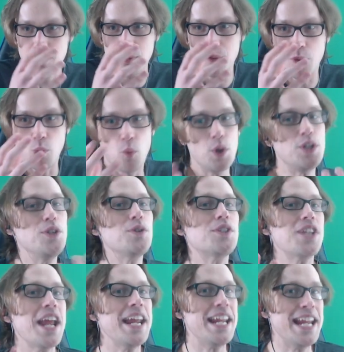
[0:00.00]
Would you
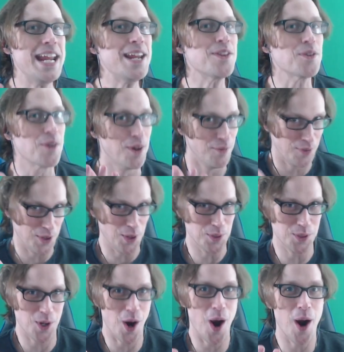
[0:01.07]
say either of
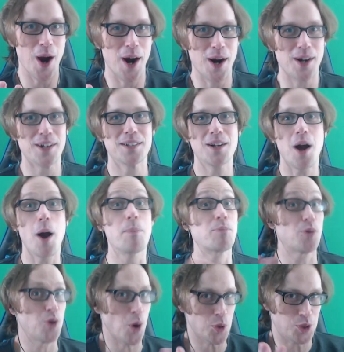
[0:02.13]
those are
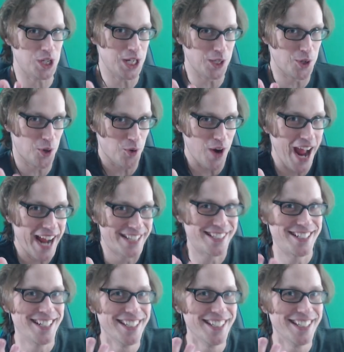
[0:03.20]
approaching correct?